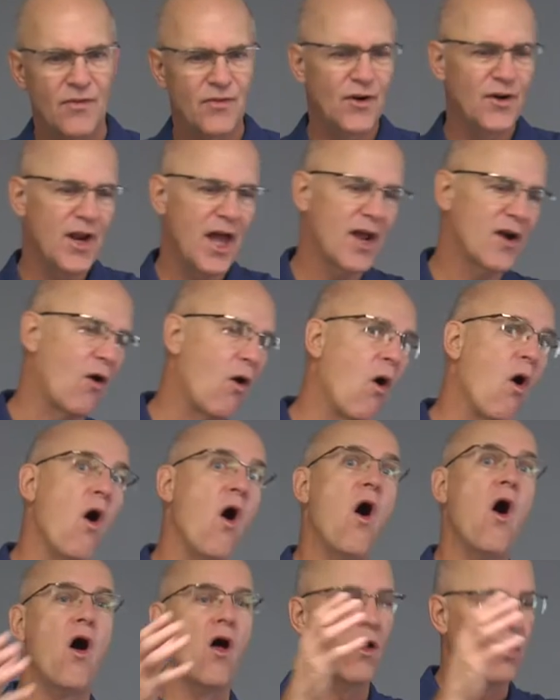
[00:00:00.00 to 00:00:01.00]
they're not
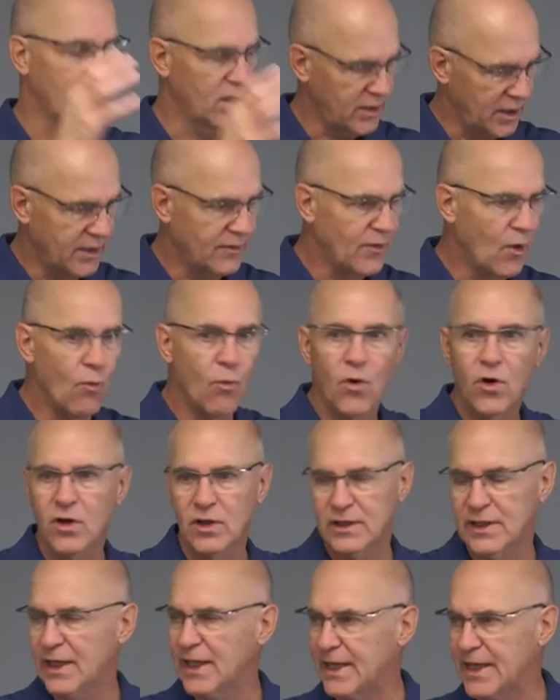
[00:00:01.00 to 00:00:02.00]
all in the
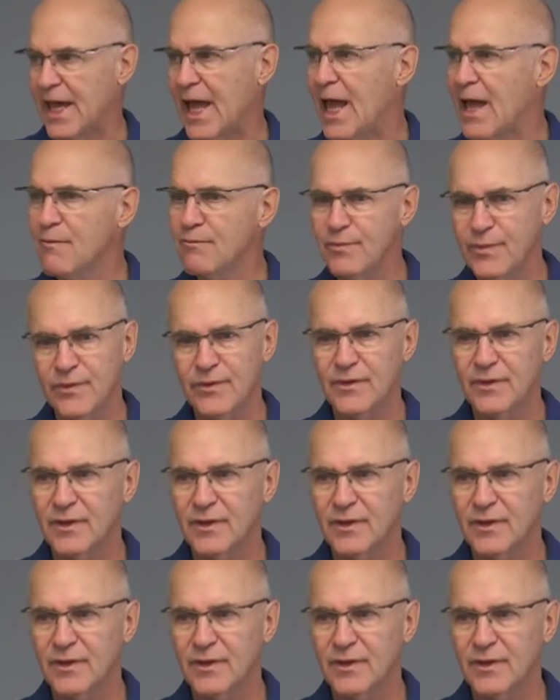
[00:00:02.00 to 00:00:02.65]
worldly camp.